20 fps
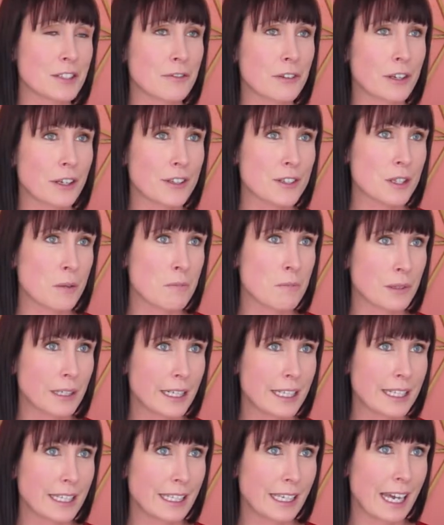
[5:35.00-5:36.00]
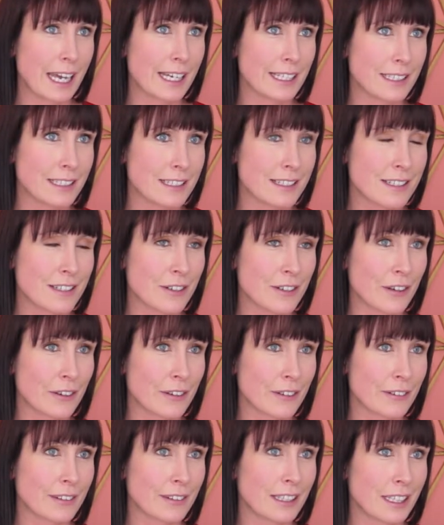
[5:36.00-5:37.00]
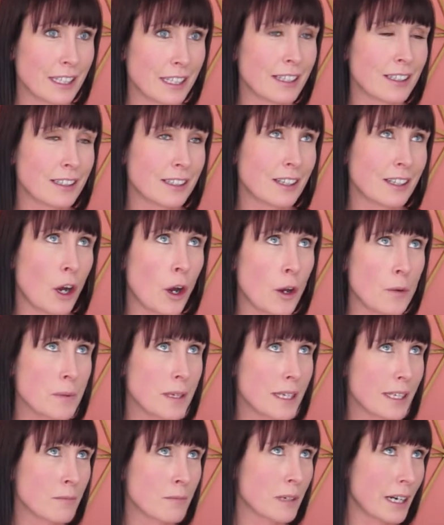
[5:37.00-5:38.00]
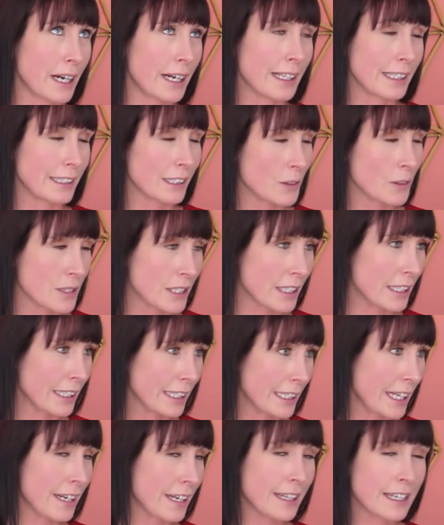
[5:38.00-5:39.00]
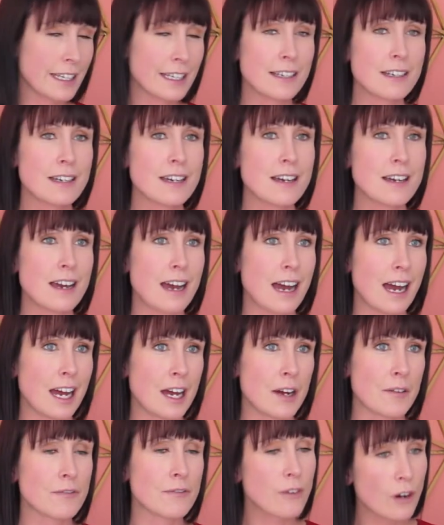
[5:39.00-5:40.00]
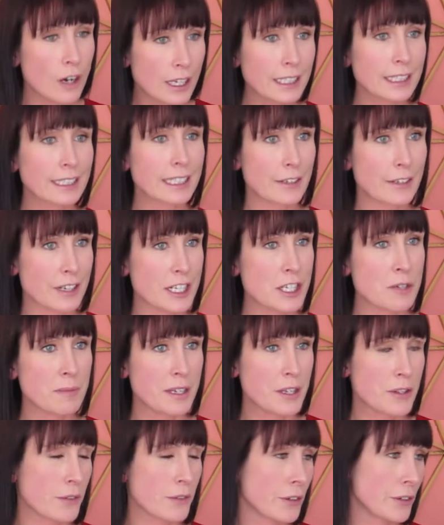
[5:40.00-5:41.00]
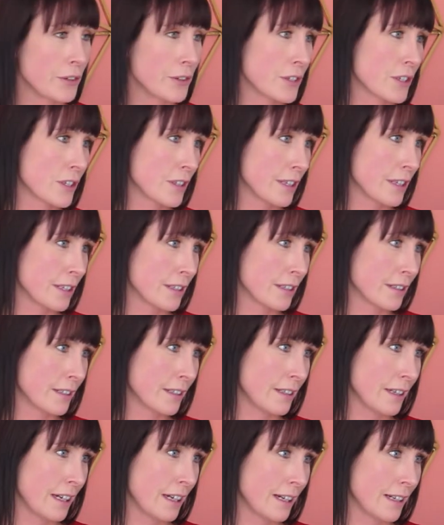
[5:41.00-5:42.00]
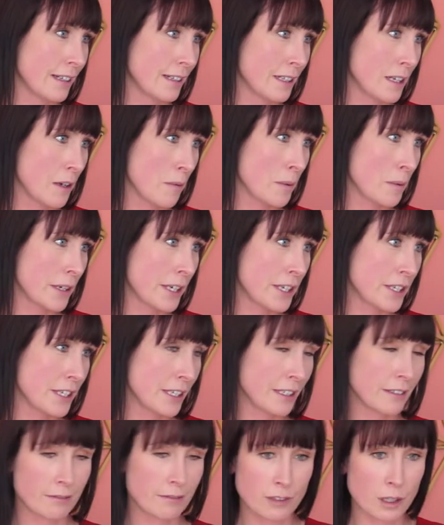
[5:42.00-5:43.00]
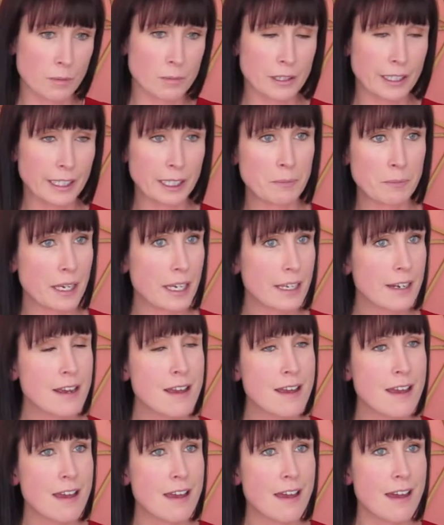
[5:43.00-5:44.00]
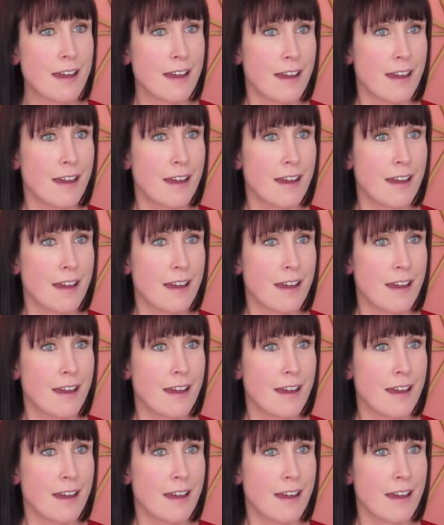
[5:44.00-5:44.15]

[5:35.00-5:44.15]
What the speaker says: I had to focus on breathing and hoping, praying that I was going to get out of there. Finally, they rushed me through to the operating bed,